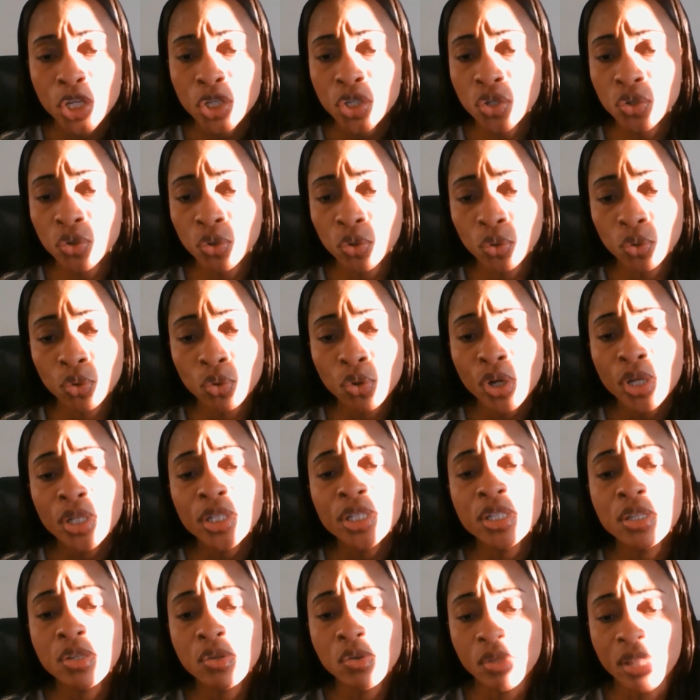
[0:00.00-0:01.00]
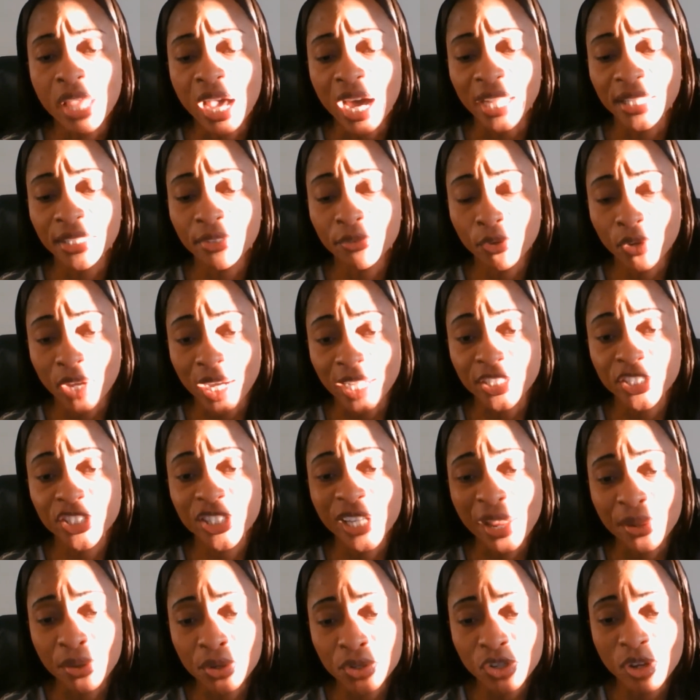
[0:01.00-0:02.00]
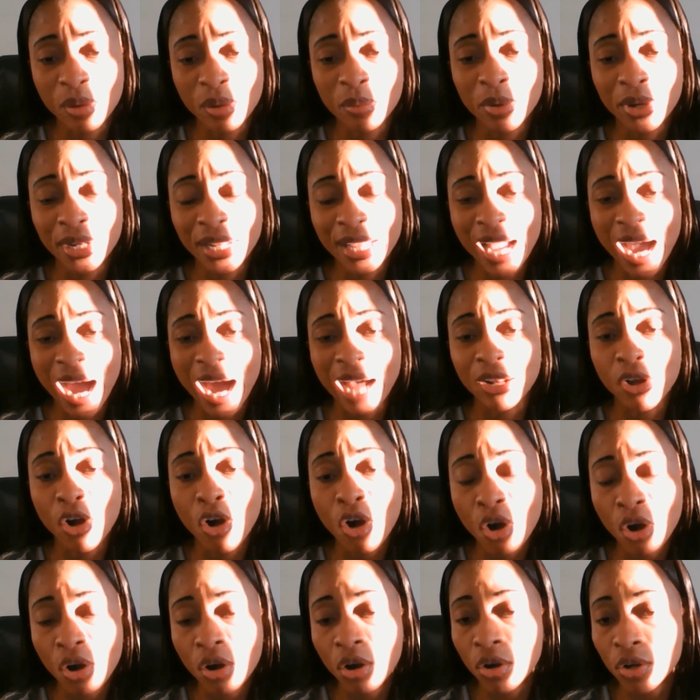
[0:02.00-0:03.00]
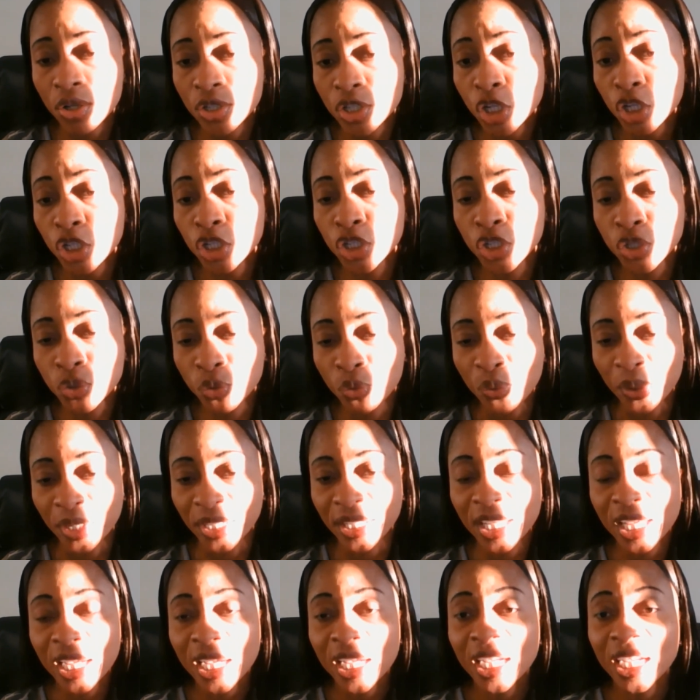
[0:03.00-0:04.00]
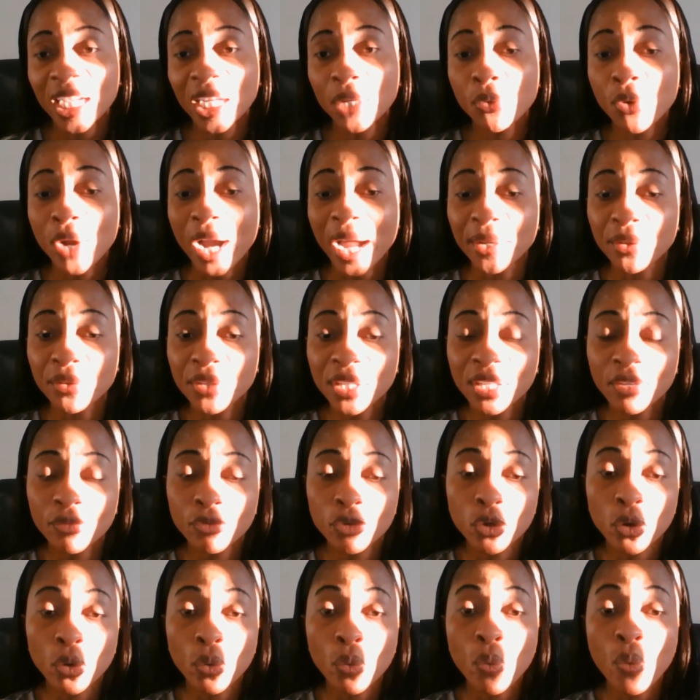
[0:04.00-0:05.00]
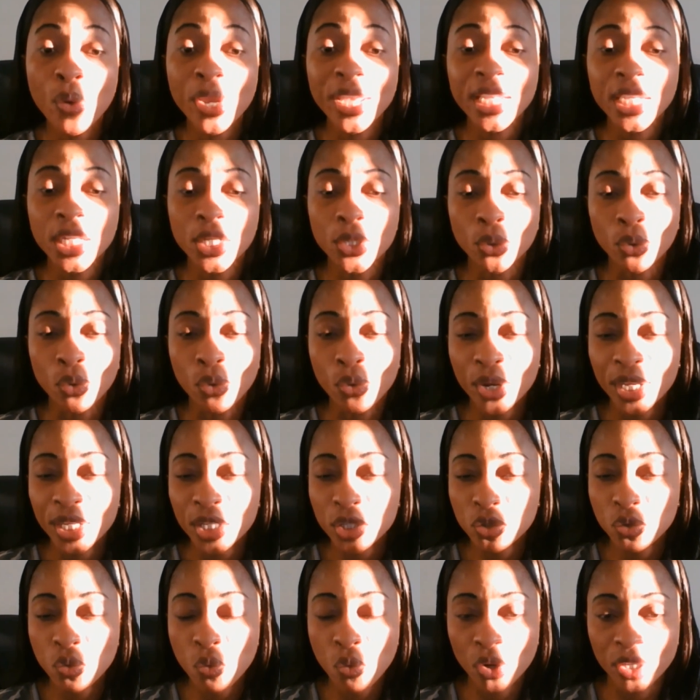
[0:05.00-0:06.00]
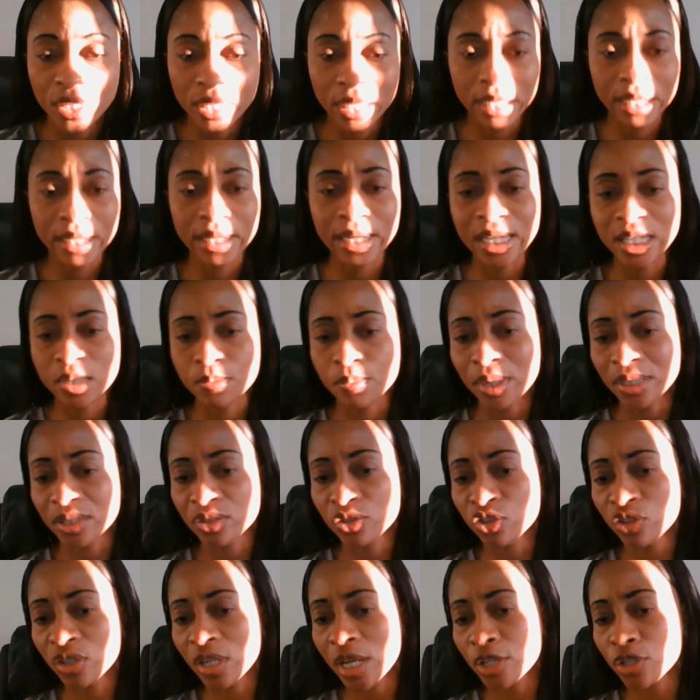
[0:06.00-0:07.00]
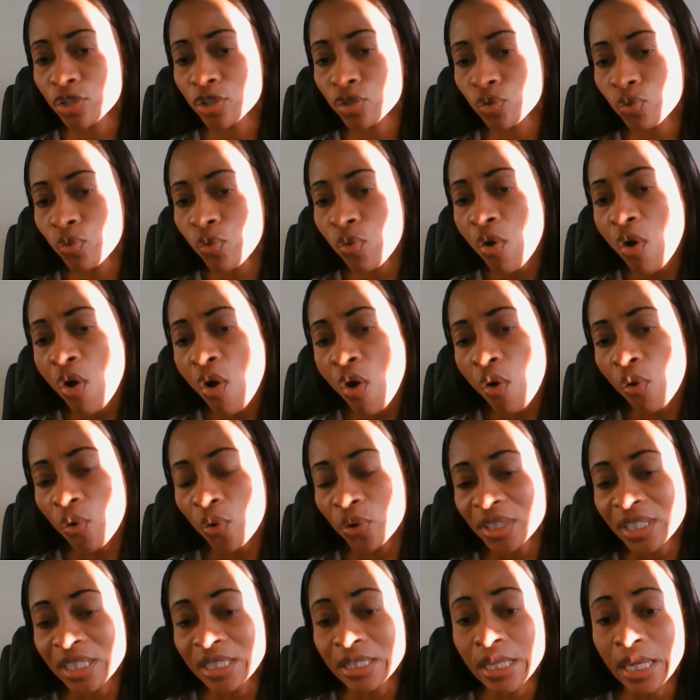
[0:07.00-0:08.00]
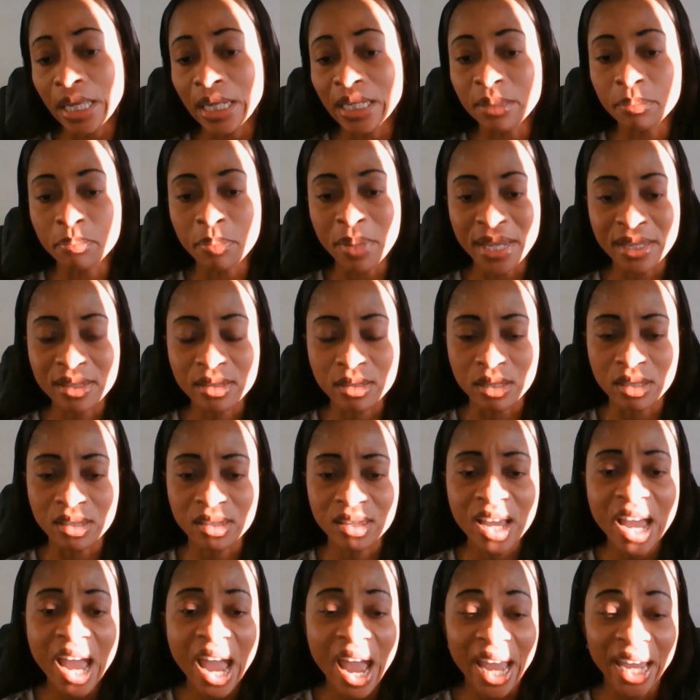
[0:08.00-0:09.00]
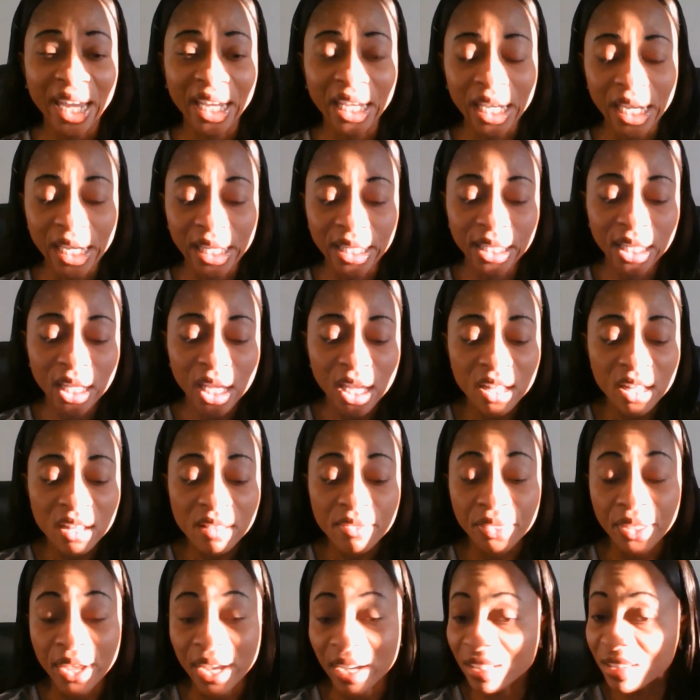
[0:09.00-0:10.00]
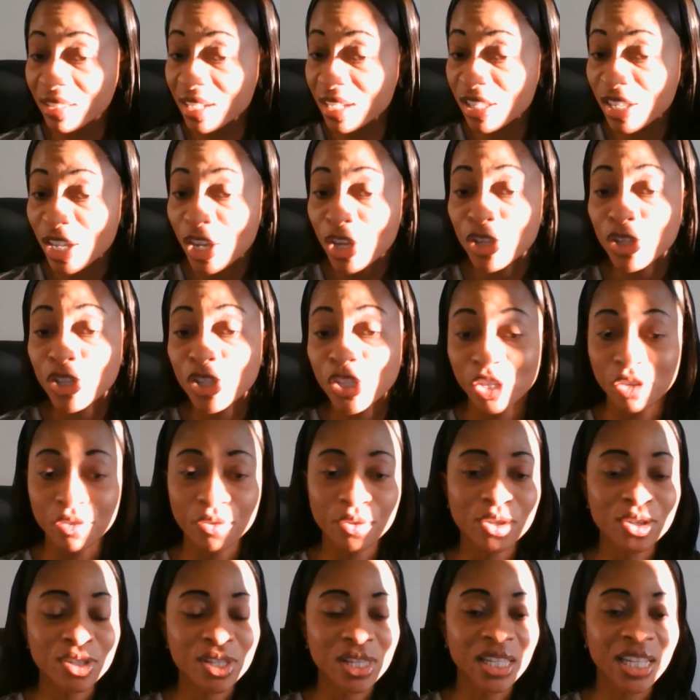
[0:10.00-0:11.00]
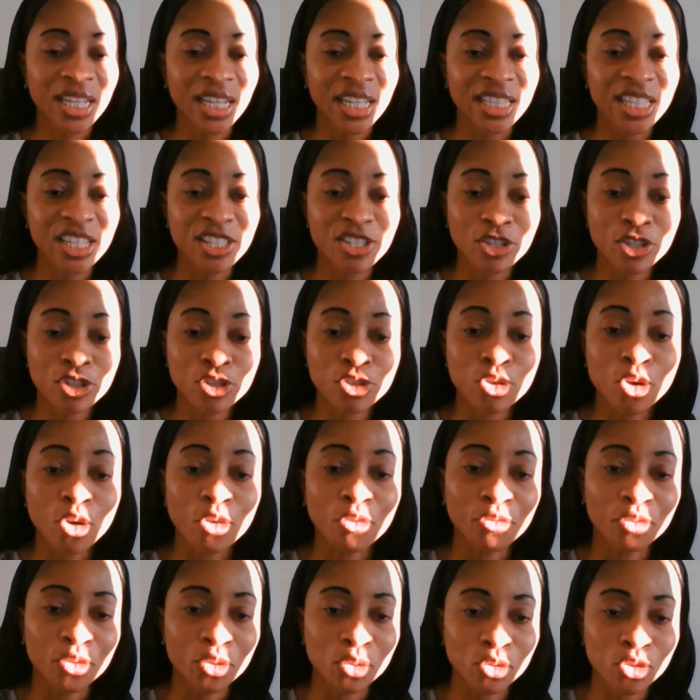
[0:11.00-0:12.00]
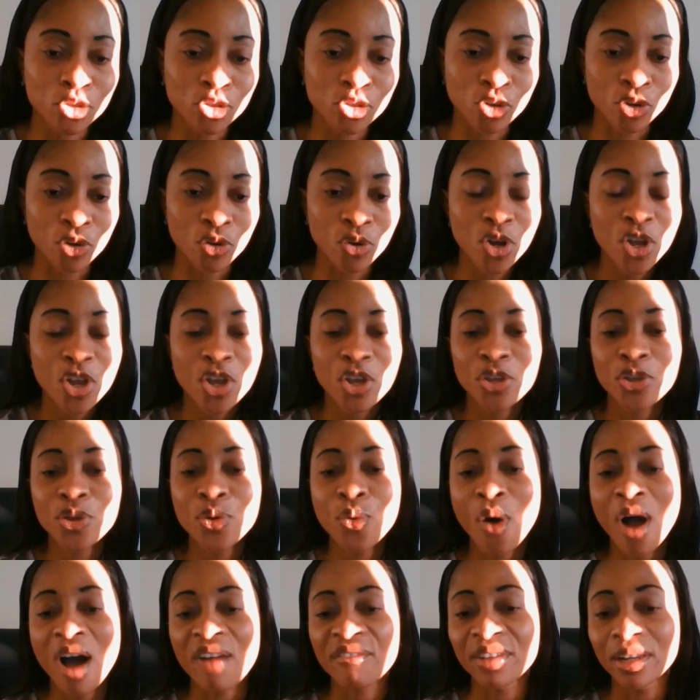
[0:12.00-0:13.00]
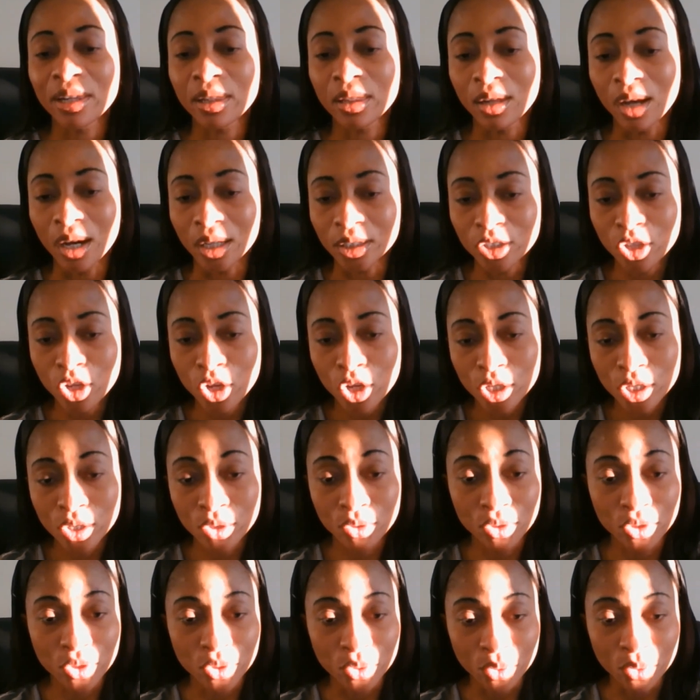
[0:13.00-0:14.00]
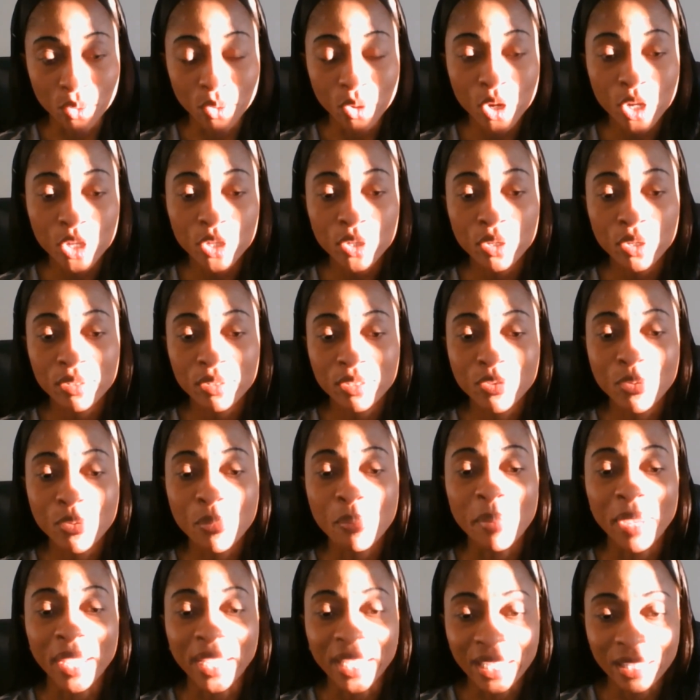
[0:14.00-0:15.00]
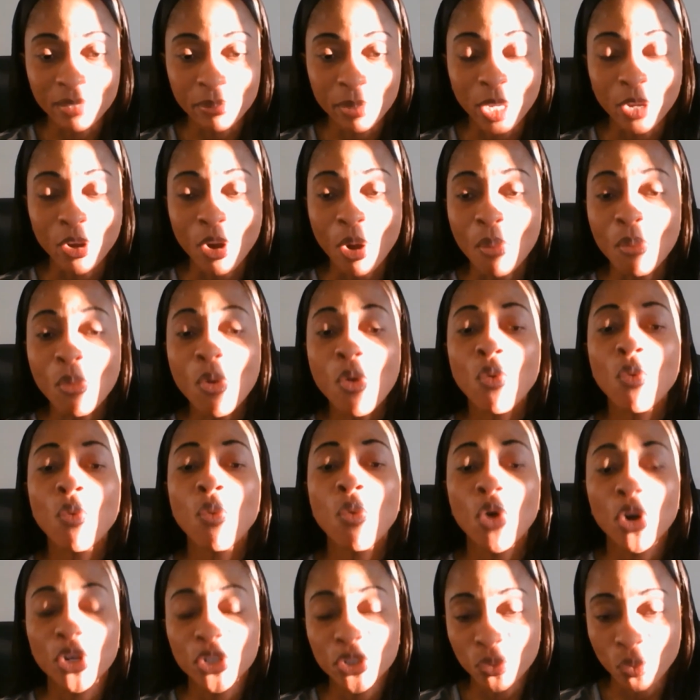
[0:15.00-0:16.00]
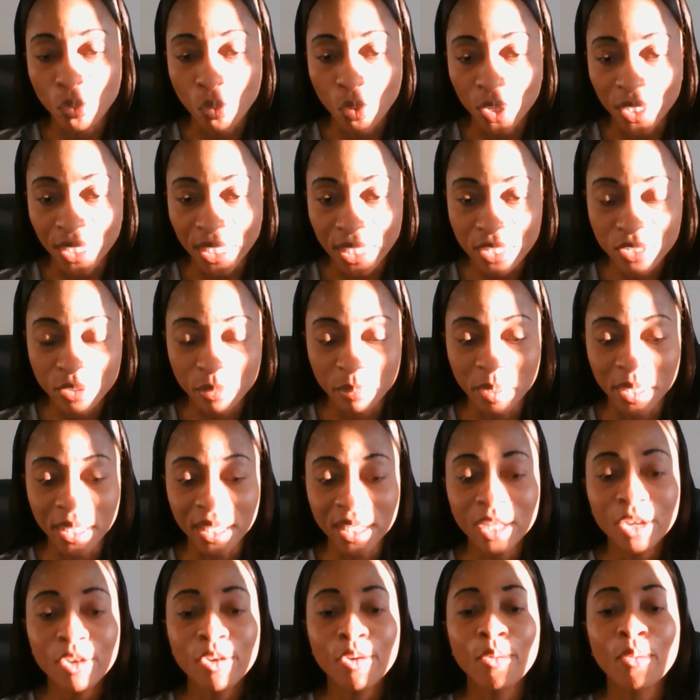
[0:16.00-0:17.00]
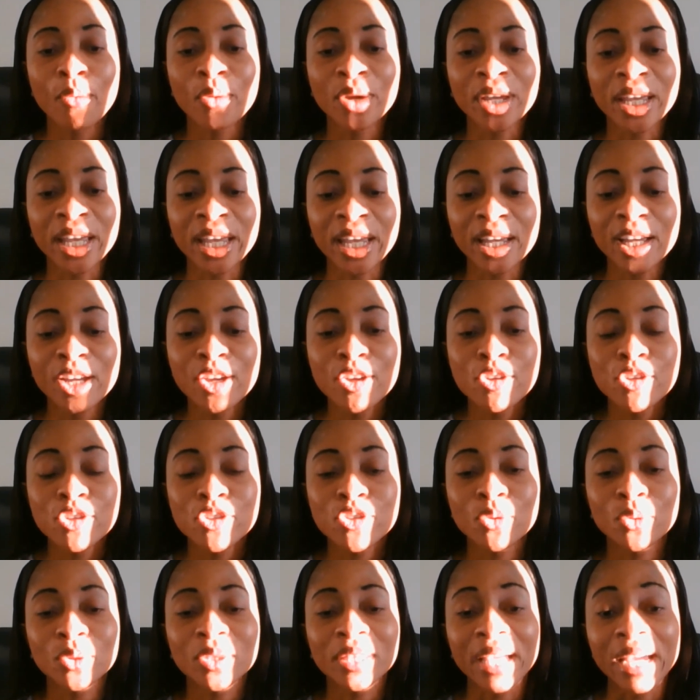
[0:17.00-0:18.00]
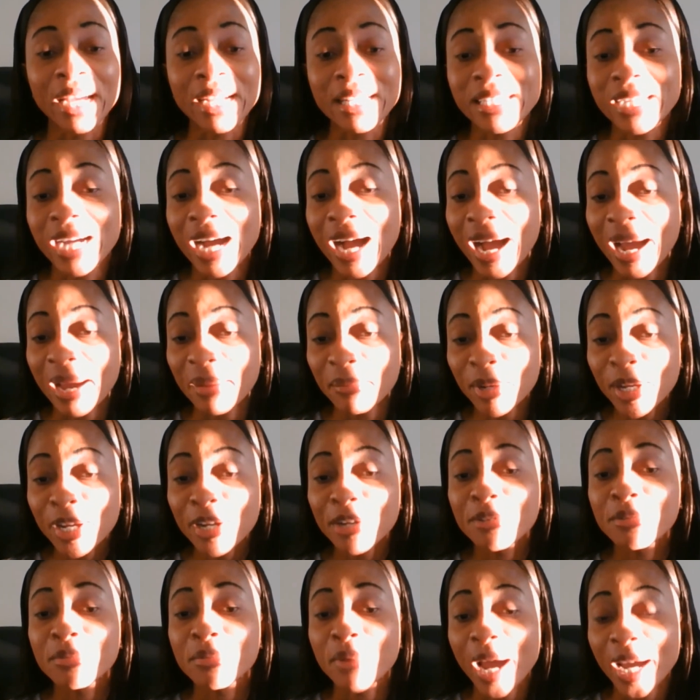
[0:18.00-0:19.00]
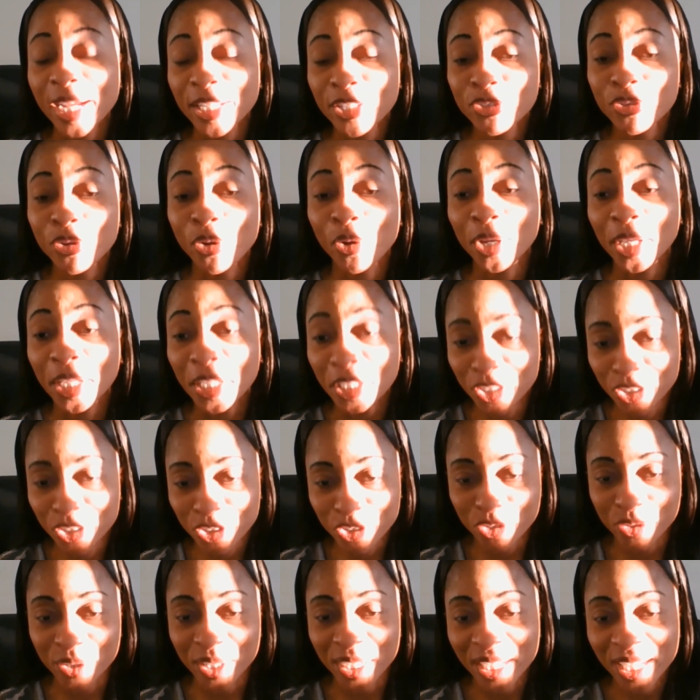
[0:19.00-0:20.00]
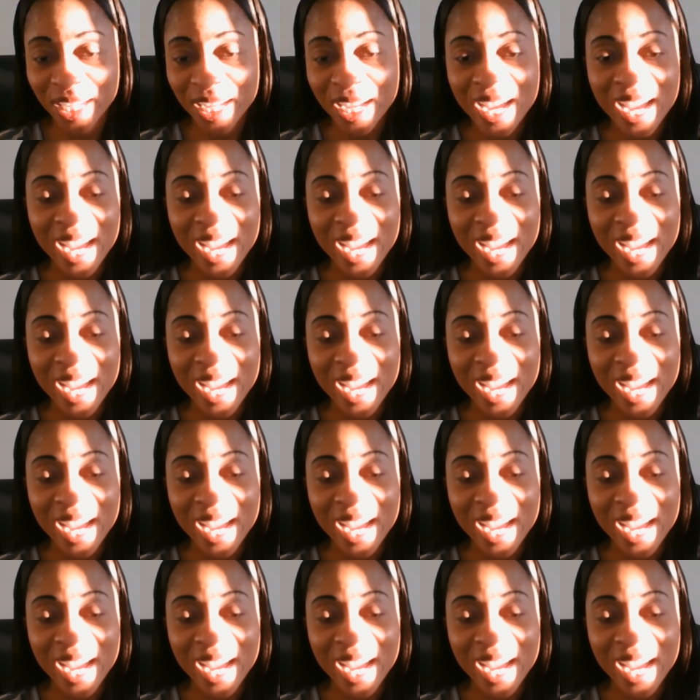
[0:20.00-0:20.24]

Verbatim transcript: so do that. If you can shadow somebody at all costs, do it. It will kind of give you a window into what nurse practitioners do on a daily basis. Again, take this seriously. This is your future. You have a lot to do to make it become what you want it to be, okay? So take time, write your history.